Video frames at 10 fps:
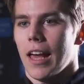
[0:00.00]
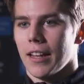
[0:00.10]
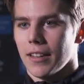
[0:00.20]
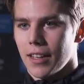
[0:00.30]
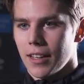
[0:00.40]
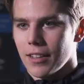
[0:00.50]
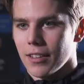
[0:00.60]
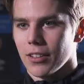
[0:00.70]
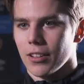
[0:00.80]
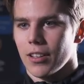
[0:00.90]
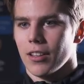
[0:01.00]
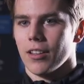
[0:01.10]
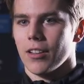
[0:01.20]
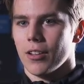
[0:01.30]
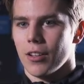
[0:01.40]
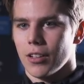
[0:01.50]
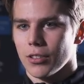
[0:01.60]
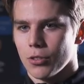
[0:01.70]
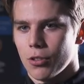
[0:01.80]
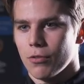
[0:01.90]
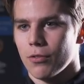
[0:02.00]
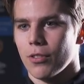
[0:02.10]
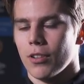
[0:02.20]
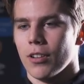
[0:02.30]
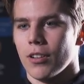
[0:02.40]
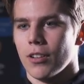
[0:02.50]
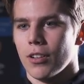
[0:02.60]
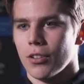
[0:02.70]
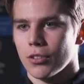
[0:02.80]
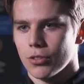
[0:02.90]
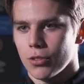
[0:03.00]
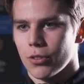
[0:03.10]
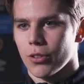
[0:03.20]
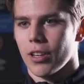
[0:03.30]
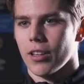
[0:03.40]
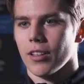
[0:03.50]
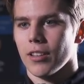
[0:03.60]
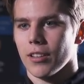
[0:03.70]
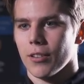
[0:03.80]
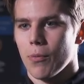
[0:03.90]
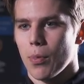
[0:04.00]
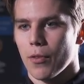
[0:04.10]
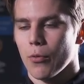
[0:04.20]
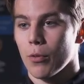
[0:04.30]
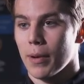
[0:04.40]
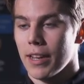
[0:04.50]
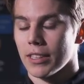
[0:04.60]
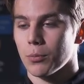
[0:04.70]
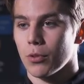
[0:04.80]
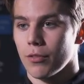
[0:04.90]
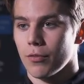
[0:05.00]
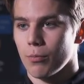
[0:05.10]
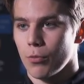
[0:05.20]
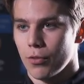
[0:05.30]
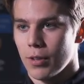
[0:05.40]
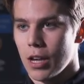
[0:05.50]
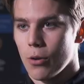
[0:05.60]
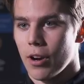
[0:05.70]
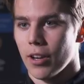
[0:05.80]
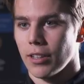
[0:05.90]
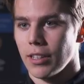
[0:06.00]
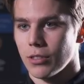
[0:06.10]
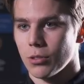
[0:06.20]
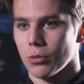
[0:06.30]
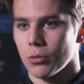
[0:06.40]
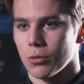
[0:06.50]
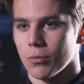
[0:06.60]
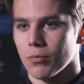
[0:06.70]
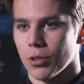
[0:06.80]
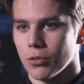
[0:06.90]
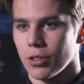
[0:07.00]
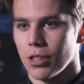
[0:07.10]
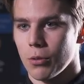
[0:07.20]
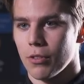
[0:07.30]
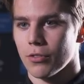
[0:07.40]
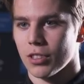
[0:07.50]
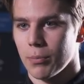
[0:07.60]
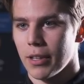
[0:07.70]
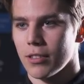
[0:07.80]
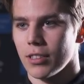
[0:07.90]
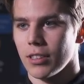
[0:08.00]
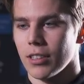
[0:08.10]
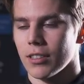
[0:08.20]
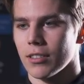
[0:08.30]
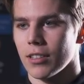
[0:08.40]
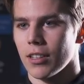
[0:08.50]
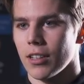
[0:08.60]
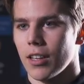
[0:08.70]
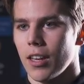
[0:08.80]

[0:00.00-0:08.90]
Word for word: And then uh, I sort of uh, understood, okay, with my next move now, I need to continue with stability and uh,